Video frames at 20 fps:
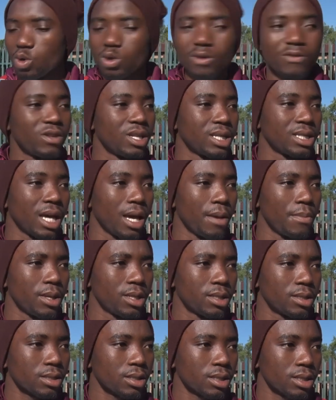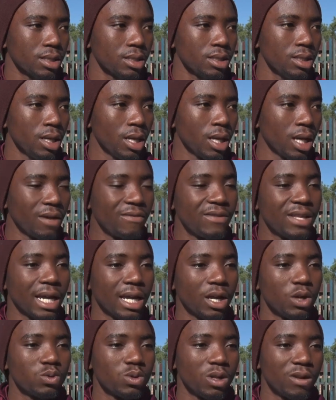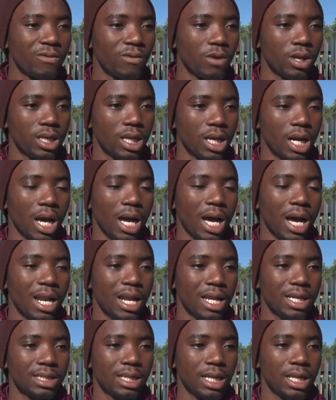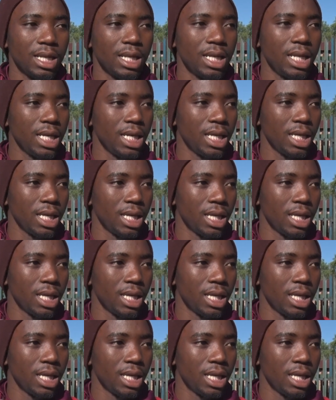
most of the time, if you are 12, you understand